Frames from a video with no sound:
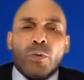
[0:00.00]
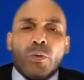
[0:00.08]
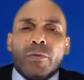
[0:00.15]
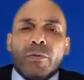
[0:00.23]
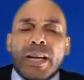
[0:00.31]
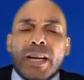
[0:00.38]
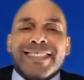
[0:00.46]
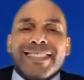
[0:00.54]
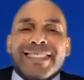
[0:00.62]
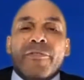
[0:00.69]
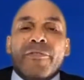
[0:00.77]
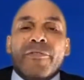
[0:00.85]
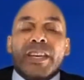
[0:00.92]
when I say
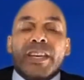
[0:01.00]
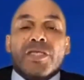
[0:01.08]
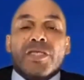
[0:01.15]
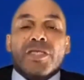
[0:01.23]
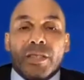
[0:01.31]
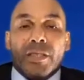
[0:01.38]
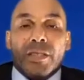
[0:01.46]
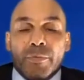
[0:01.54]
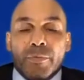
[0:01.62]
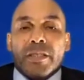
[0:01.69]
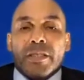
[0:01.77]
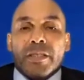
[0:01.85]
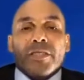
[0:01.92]
vision,
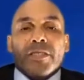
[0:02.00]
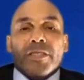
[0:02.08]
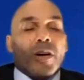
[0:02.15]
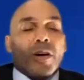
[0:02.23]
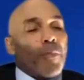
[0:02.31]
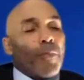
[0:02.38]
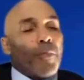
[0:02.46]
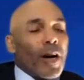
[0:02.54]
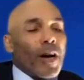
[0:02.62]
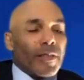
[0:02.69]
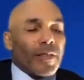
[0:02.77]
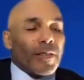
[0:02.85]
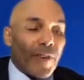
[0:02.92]
because these are all
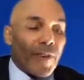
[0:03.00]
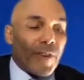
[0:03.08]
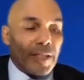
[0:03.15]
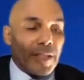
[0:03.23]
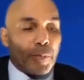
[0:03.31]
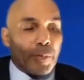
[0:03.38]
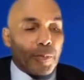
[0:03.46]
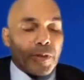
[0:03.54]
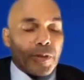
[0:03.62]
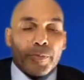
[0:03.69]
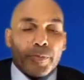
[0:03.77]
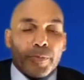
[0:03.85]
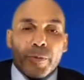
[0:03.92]
parts of finding your
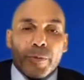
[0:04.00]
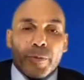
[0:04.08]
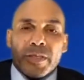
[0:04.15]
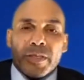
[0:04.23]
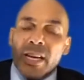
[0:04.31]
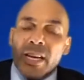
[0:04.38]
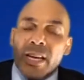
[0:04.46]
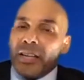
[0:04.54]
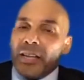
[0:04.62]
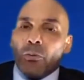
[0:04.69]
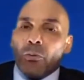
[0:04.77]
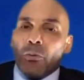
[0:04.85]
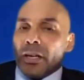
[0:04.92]
purpose, and
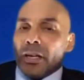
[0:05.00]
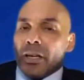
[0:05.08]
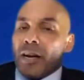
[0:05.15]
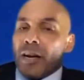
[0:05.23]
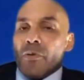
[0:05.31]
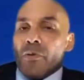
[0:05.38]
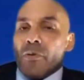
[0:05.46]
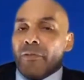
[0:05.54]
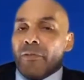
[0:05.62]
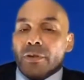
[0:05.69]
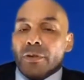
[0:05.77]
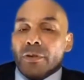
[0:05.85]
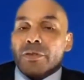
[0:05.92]
then we're going to come around
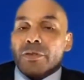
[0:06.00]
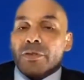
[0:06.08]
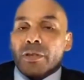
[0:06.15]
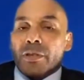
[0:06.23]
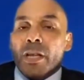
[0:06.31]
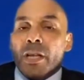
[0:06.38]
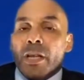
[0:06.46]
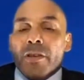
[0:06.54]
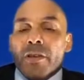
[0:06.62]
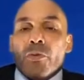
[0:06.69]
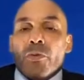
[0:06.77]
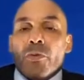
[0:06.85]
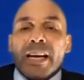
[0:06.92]
full circle.
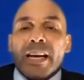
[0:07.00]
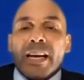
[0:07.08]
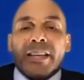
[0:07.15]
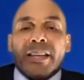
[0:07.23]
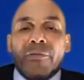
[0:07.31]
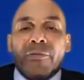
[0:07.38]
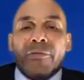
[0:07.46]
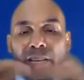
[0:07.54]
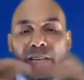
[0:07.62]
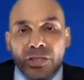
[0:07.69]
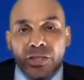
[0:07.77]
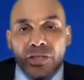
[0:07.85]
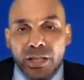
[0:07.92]
So when I say
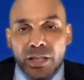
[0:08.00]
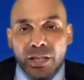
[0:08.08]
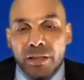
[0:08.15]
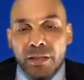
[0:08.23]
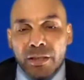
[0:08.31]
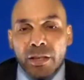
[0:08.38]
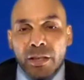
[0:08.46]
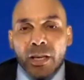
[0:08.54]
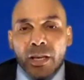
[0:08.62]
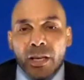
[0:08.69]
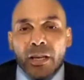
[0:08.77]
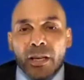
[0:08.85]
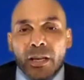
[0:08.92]
vision,
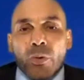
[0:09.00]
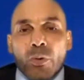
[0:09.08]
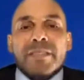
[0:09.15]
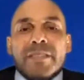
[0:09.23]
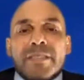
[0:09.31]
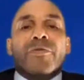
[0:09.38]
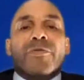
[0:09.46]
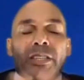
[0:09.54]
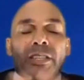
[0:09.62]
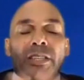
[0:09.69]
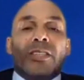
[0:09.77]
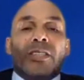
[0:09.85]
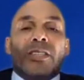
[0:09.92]
what does
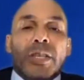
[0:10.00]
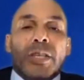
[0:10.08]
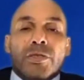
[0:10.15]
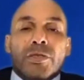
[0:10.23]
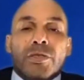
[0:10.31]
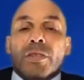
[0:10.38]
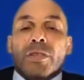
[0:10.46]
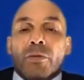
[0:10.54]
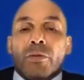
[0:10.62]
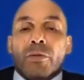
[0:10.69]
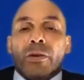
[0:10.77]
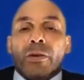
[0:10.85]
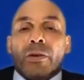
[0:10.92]
vision mean to you? Like,
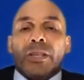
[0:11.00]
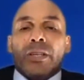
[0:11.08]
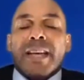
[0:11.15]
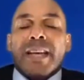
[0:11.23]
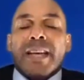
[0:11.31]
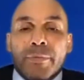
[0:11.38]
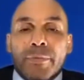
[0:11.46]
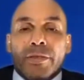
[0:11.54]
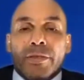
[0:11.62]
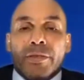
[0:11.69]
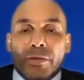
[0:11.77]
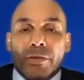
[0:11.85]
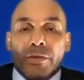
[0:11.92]
what does that mean
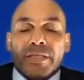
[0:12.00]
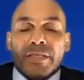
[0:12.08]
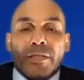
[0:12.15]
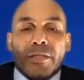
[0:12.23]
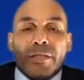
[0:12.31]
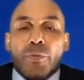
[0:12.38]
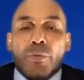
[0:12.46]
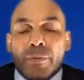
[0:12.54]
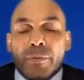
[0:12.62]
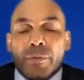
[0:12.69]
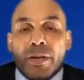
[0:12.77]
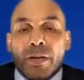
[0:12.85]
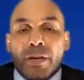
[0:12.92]
to you? Because that's an important
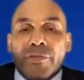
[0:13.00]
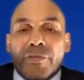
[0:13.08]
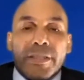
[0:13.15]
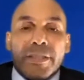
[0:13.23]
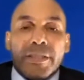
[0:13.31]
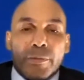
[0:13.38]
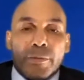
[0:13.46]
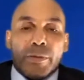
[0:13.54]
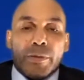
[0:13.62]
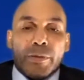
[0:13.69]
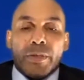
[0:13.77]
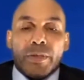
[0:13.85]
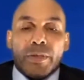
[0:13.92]
part of finding your
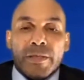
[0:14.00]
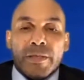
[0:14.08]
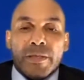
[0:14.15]
purpose.